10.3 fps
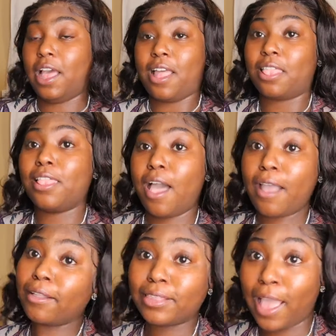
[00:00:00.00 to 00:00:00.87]
I
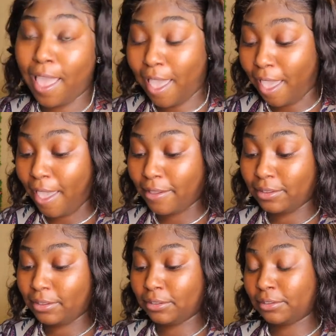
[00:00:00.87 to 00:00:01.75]
like
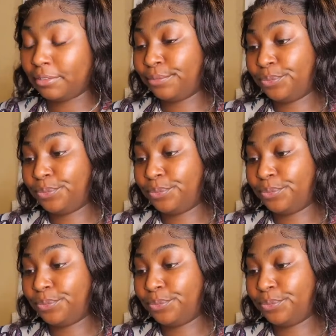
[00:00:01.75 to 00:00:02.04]
that.